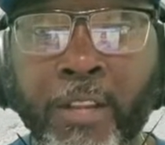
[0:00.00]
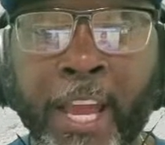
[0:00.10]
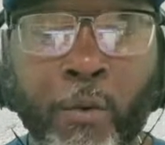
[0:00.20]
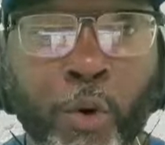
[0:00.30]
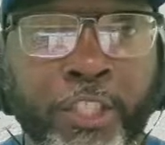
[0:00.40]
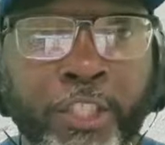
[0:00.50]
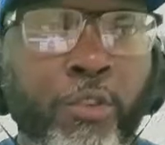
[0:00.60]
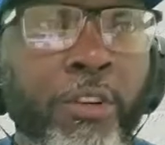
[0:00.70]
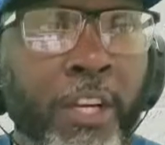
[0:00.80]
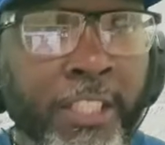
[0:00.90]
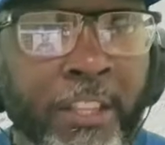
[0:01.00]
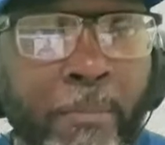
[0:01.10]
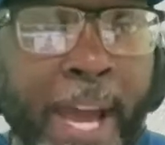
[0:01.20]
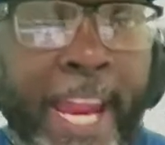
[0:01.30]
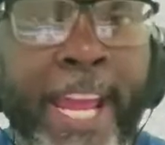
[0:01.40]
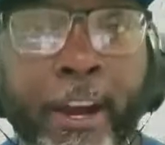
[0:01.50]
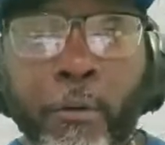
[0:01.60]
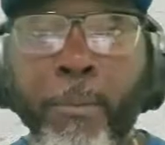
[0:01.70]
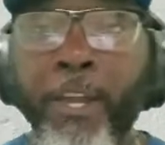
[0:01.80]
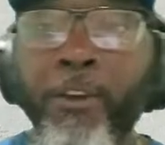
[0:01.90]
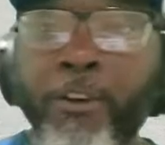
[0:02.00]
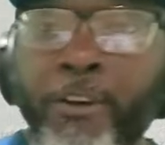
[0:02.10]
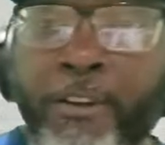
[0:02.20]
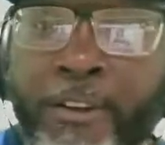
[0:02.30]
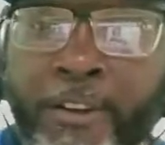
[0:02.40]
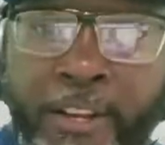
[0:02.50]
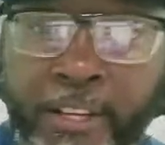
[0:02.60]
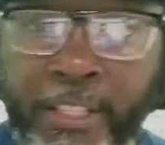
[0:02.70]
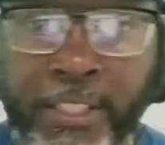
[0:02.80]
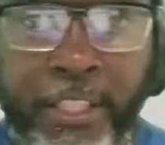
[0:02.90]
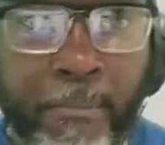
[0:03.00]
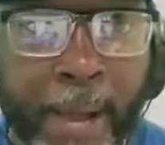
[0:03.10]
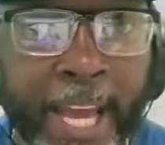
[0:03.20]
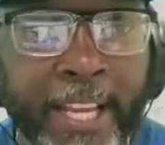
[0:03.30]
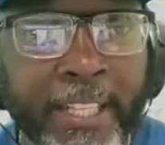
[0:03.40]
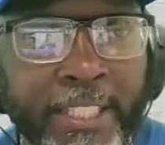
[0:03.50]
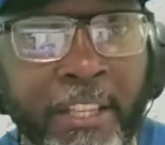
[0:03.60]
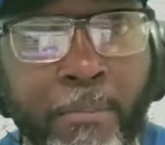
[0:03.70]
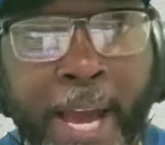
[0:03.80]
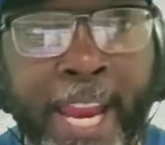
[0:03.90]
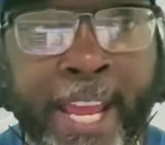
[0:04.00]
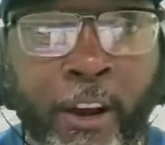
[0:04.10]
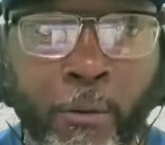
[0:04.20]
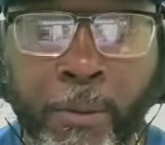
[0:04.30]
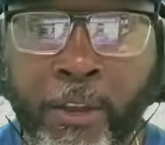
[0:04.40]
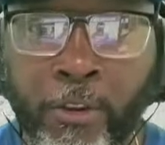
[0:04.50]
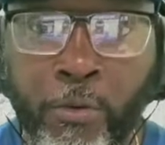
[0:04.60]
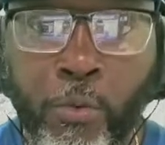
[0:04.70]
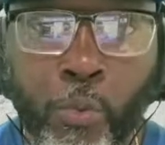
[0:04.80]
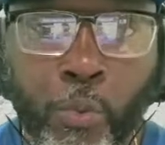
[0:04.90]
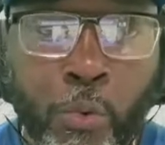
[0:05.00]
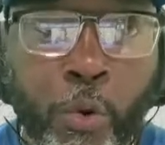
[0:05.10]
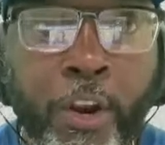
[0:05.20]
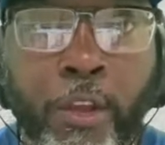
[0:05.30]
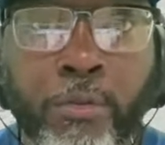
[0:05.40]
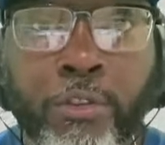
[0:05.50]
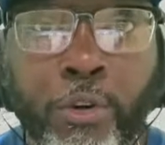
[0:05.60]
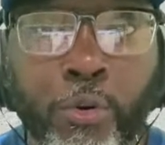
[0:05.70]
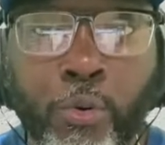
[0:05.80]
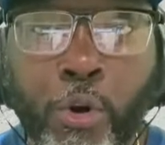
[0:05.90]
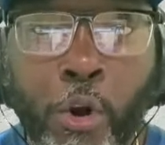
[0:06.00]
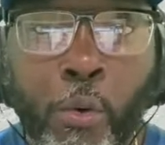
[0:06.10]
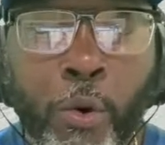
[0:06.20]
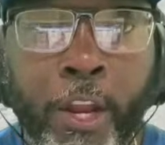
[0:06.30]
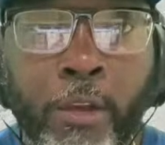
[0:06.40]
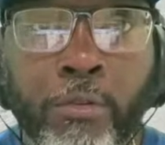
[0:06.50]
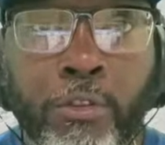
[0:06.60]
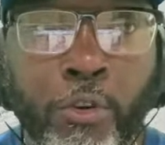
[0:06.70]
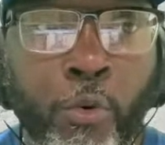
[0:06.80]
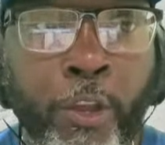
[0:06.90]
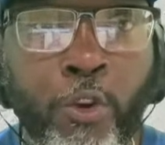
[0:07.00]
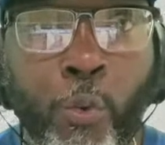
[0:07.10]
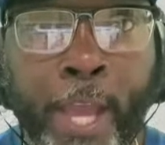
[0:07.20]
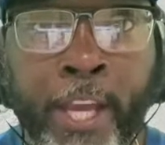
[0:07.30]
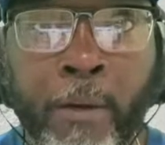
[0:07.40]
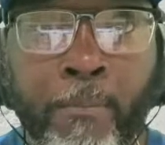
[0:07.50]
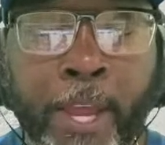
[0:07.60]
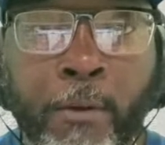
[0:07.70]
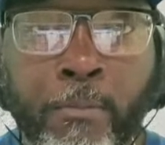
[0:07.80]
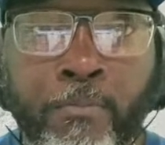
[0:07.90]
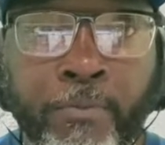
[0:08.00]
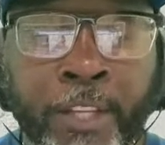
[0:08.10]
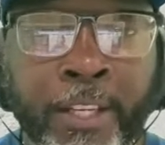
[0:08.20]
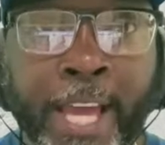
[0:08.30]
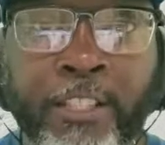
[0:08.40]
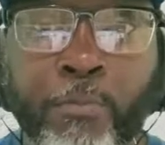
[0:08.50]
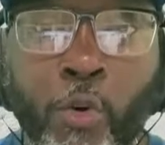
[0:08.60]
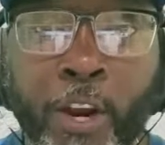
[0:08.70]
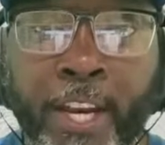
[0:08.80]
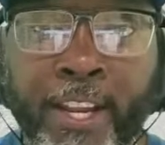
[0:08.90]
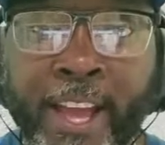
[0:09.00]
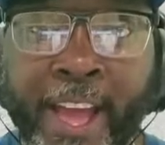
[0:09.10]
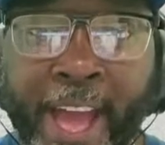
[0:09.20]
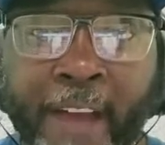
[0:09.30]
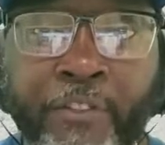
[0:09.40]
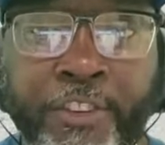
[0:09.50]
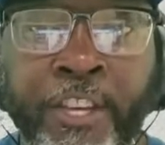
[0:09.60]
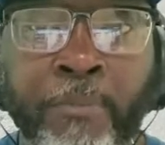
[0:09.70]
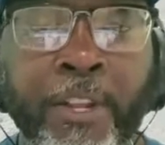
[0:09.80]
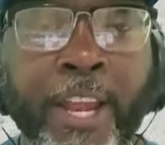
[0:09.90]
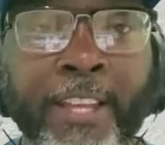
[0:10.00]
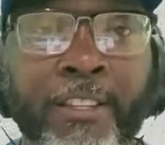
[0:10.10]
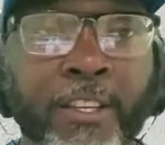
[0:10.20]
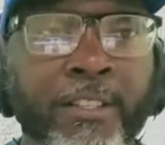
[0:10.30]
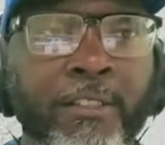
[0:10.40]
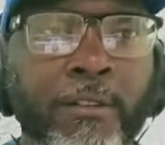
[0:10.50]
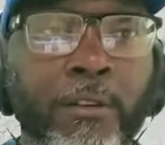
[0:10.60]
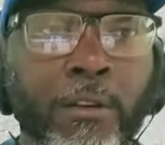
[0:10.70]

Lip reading: Like, somebody help me here. Somebody help me here. What do you do? What do you do when you wake up in the next morning after something like this?